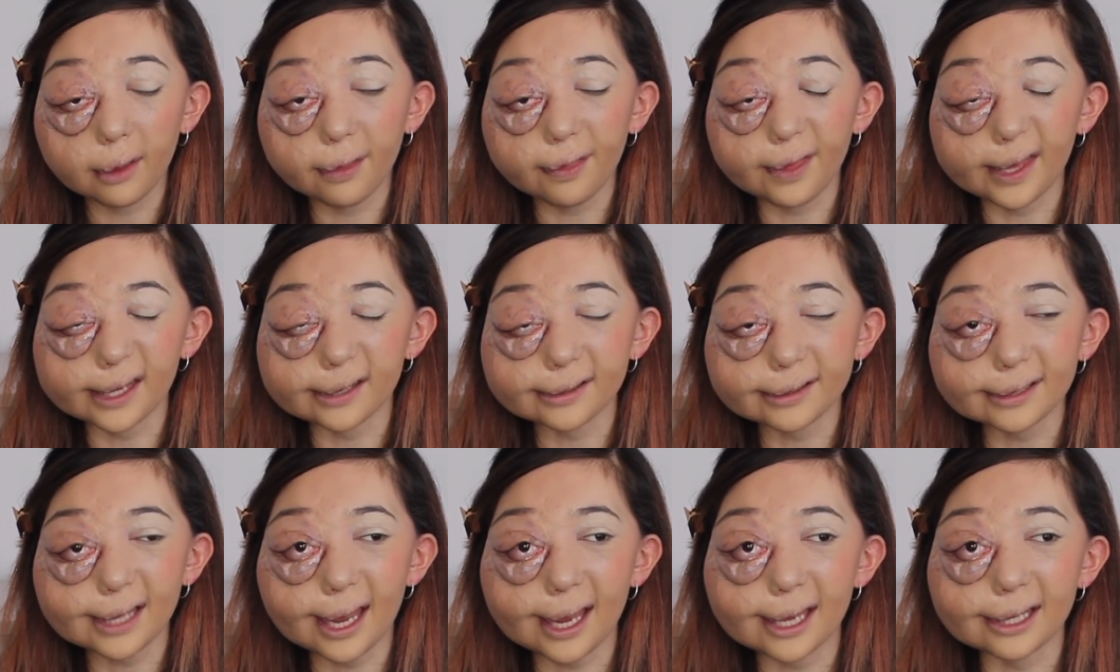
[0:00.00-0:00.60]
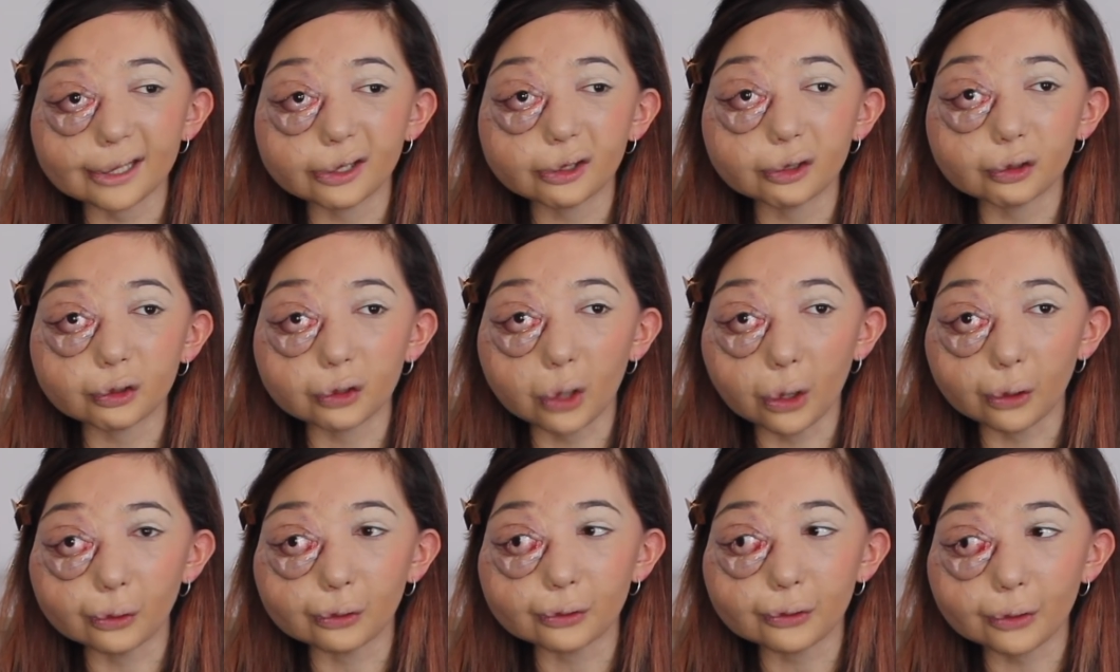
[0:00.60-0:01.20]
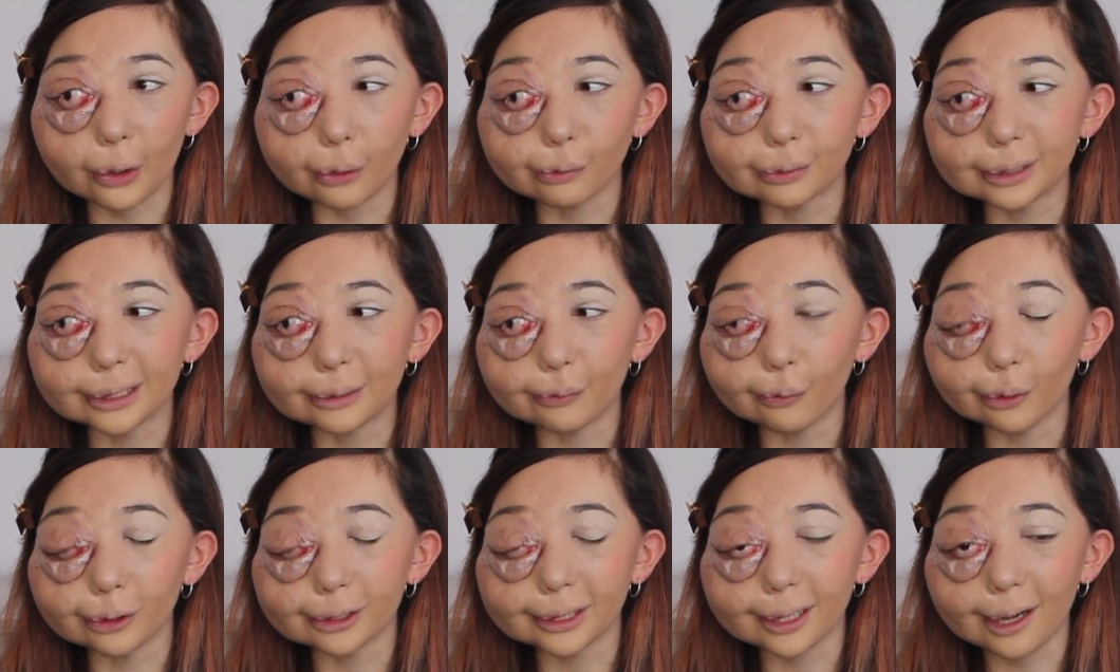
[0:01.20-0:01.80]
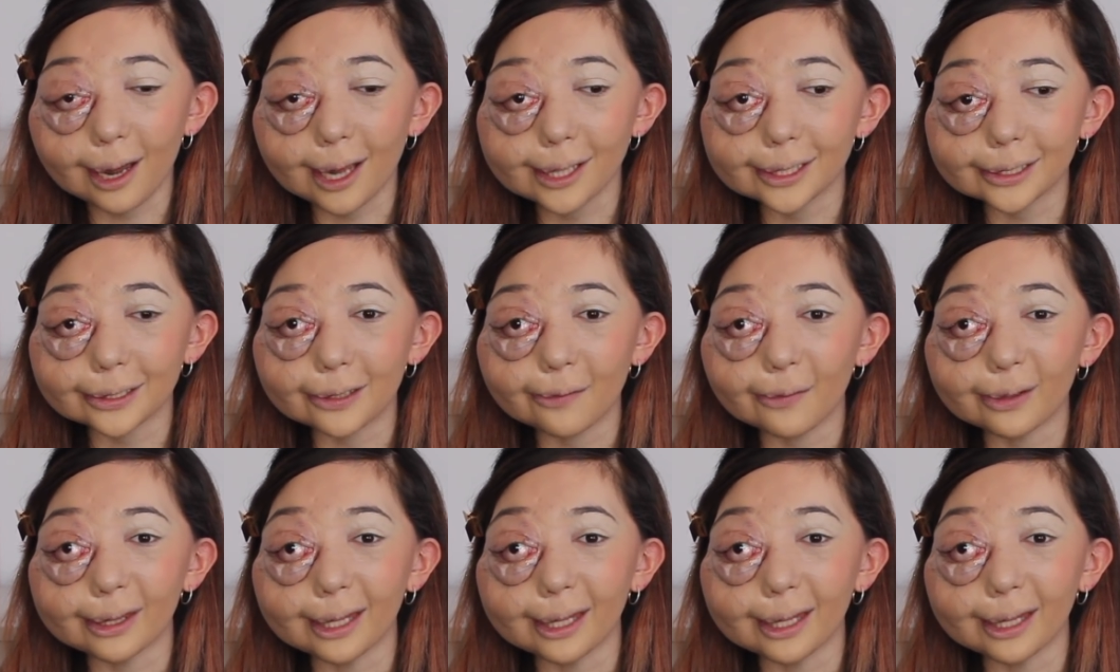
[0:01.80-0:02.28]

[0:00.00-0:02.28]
this tastes so salty, what did I do?